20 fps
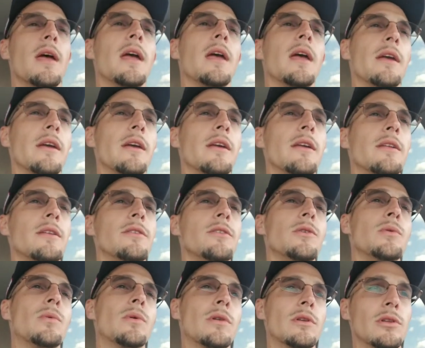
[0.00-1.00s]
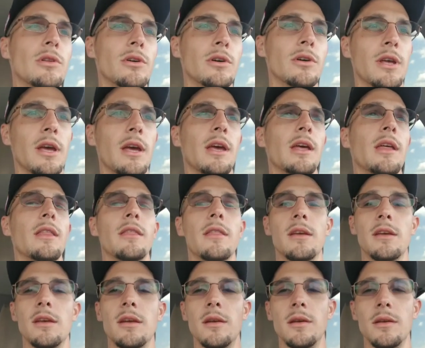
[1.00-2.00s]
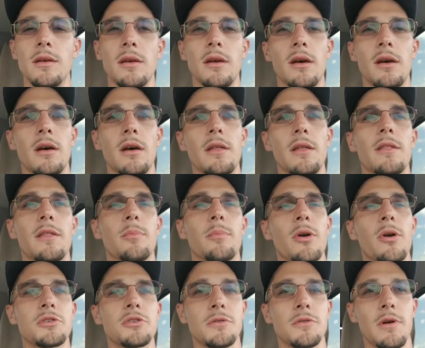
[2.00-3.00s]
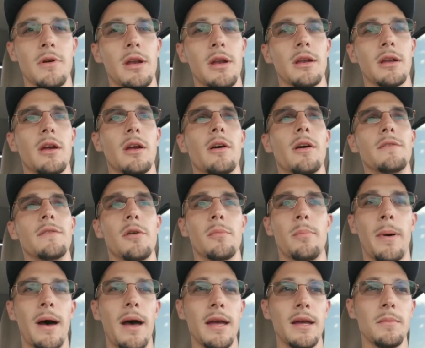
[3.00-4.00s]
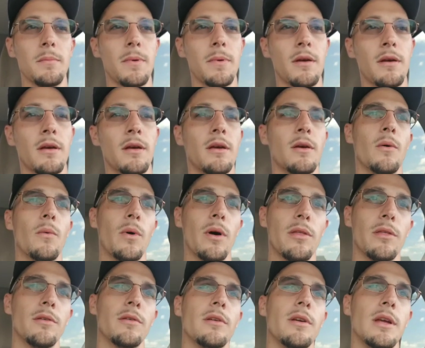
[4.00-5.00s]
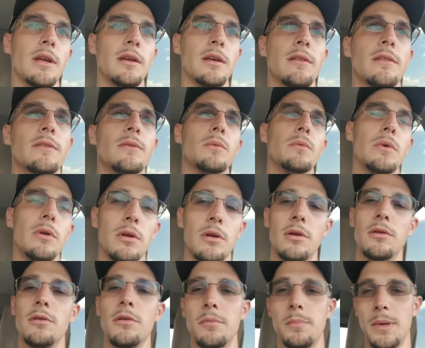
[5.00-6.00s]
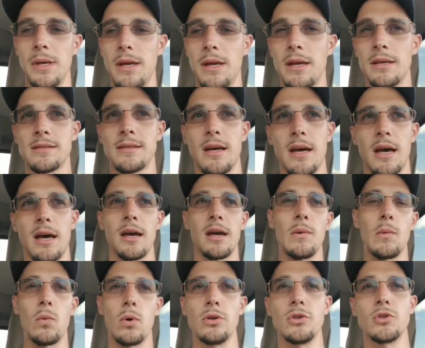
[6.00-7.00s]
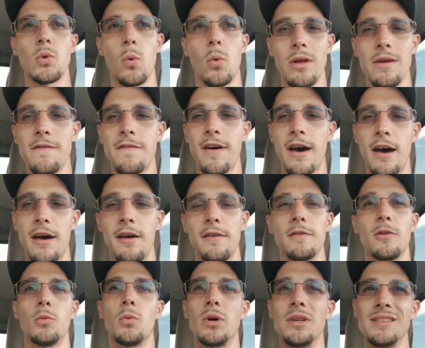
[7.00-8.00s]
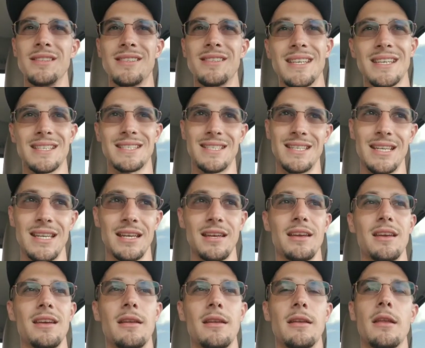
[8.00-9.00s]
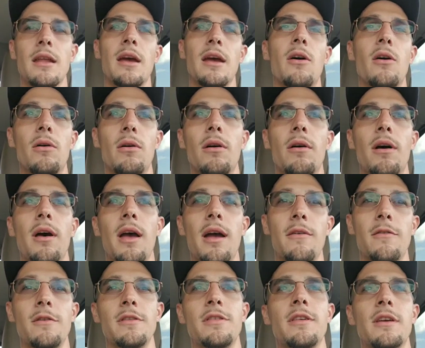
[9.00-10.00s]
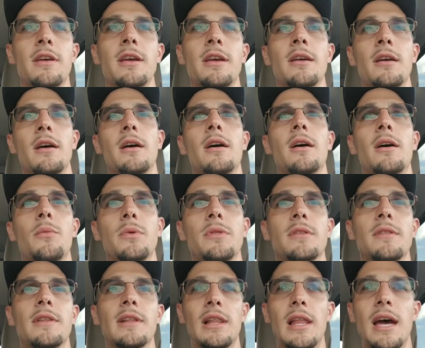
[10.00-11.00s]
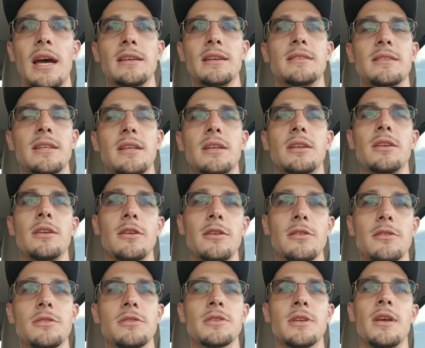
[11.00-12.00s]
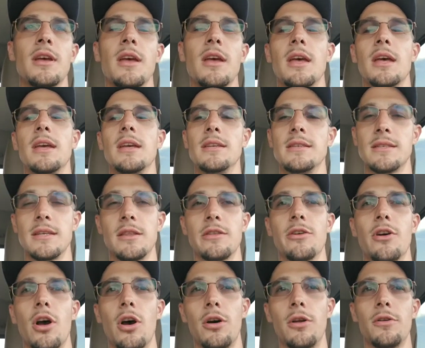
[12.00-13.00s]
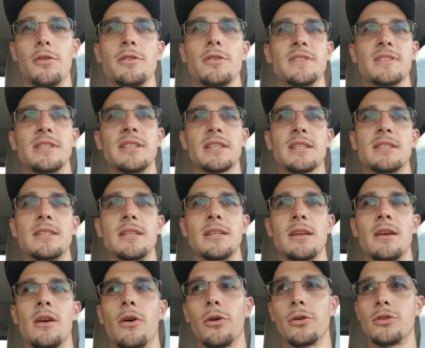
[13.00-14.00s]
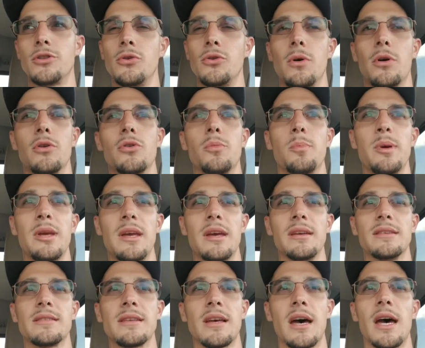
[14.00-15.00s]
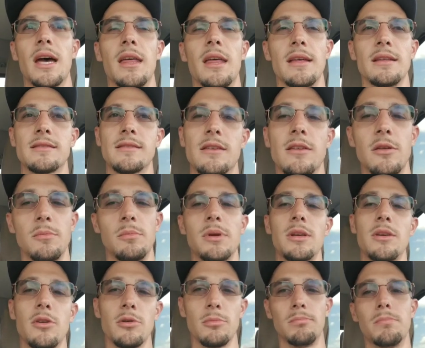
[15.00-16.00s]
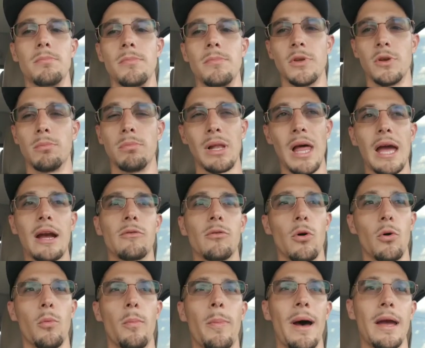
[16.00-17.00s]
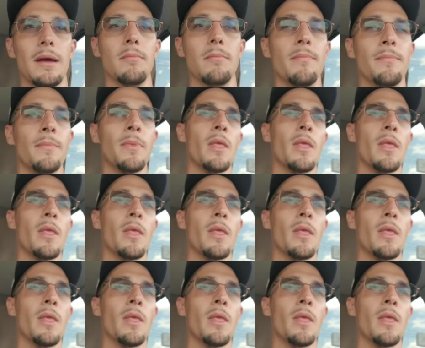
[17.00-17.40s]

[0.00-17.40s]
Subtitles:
and you want to look at the pressure rating of your pipe, whether it's 100 psi, 125, or 160. Now, everything within the last 10 years is either 160 or 200 psi. That's going to be your black roll pipe.